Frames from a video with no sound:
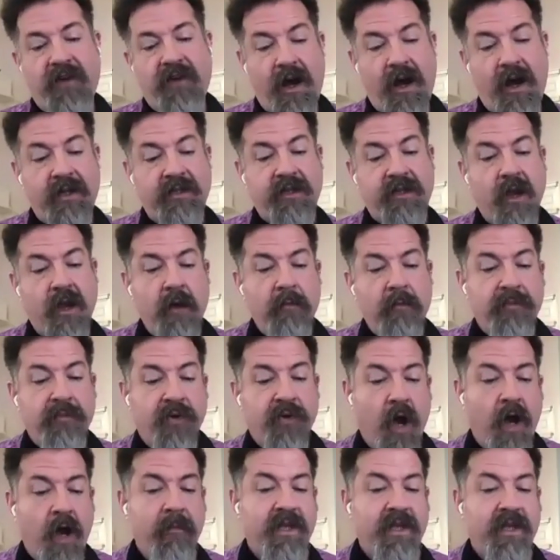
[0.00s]
God's
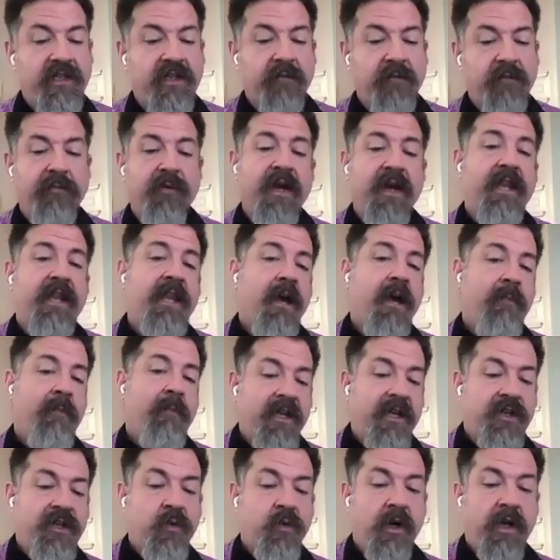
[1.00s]
promise to bring them
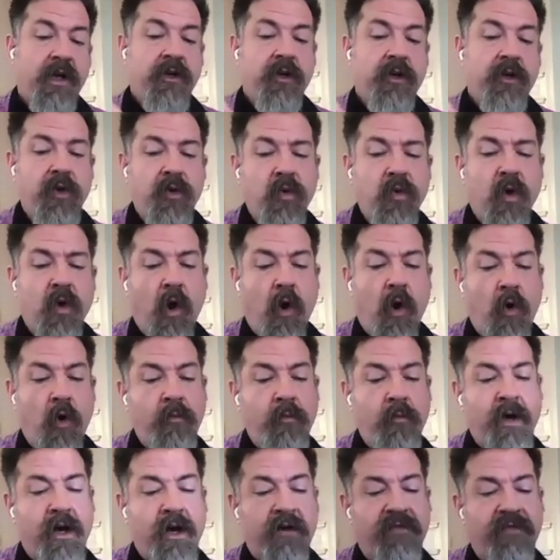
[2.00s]
into a new
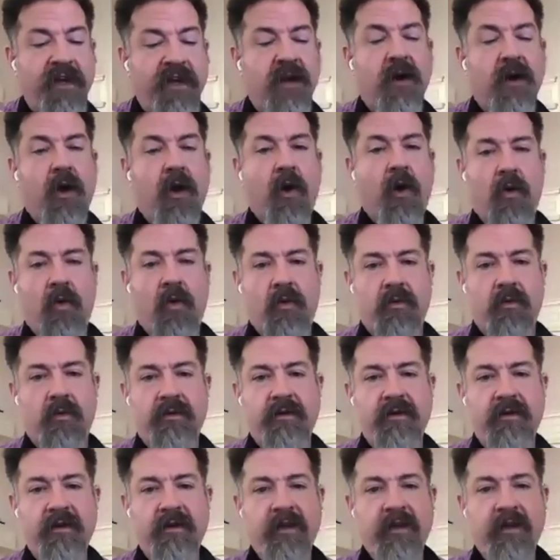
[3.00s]
home of their own.
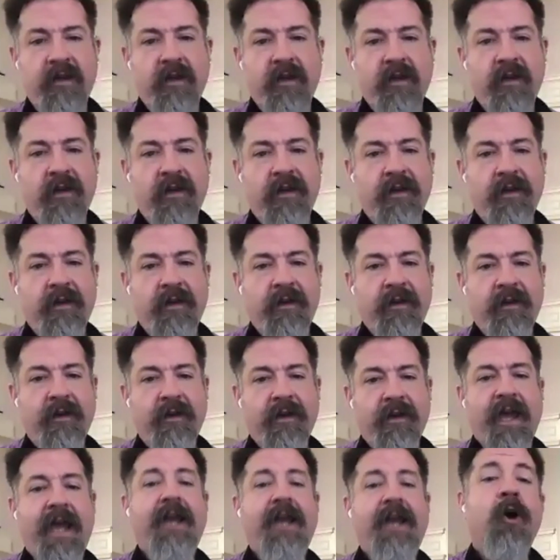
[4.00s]

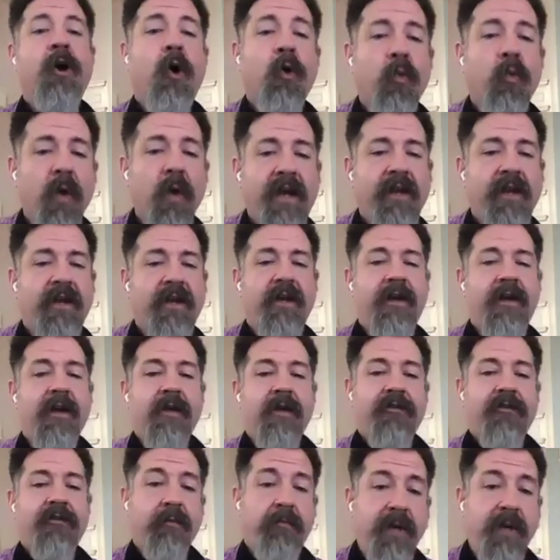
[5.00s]
And already
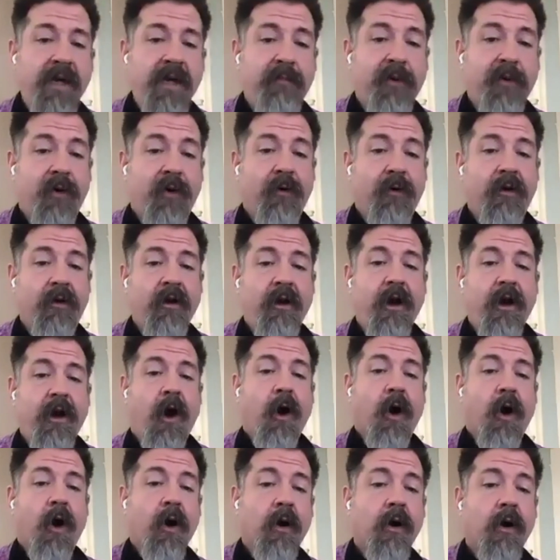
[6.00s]
the people
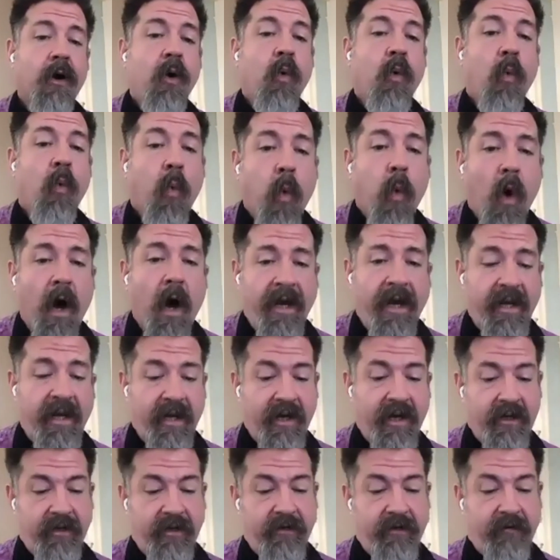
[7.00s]
are
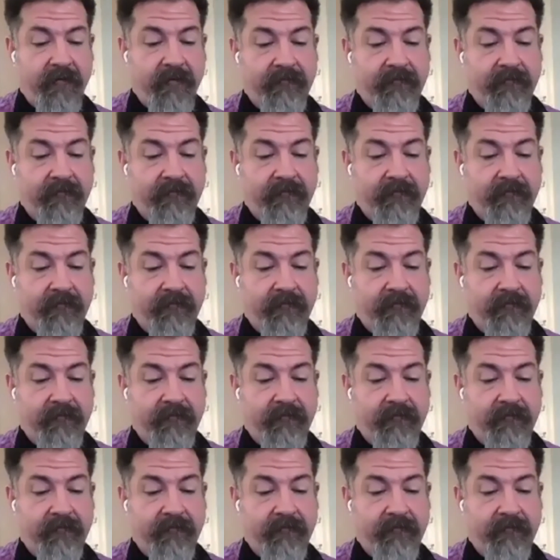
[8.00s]
whining.